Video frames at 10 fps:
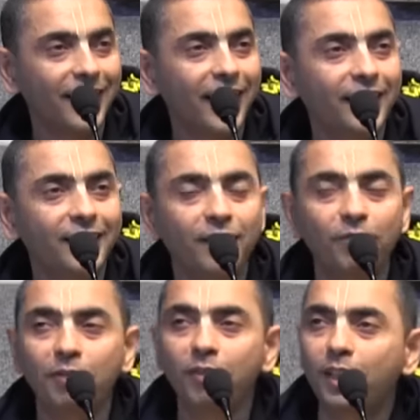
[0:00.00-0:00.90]
And then
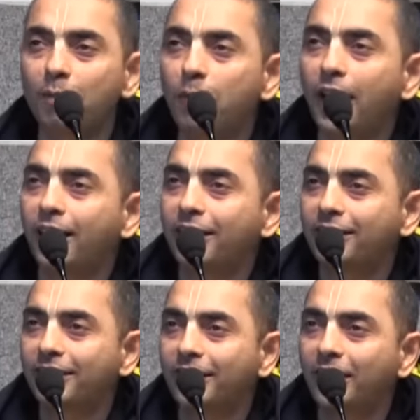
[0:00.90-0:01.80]
when we come
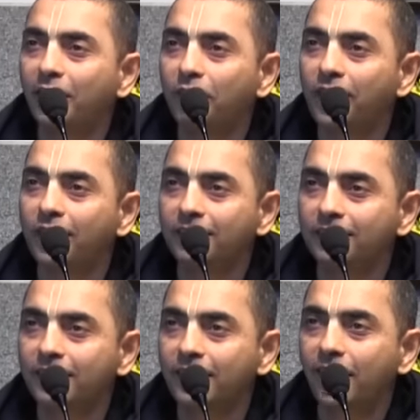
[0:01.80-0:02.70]
back in the
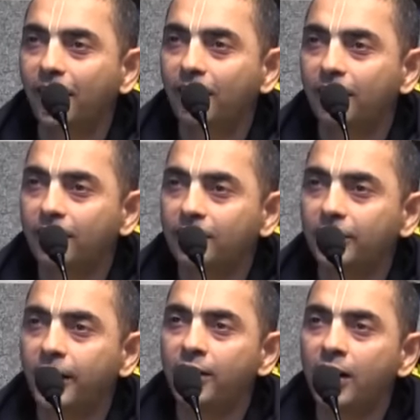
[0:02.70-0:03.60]
evening,
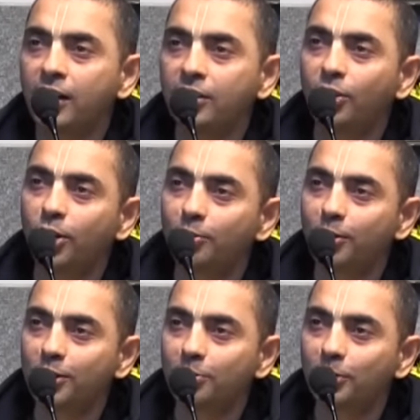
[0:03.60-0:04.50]
Shayan
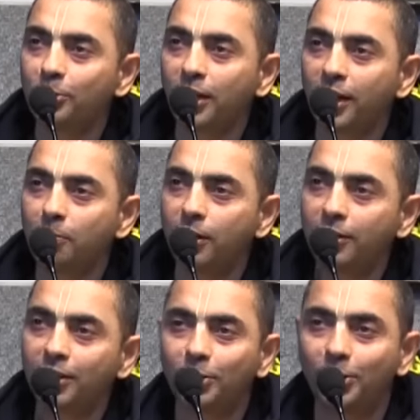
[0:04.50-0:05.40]
onwards, we do again
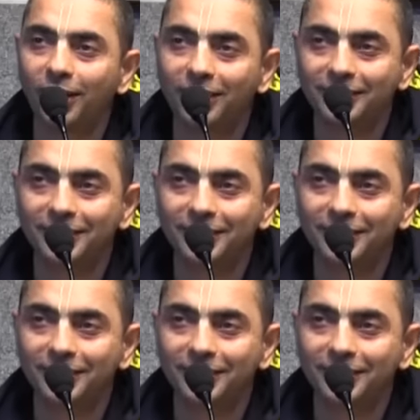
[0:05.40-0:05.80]
bhakti yoga.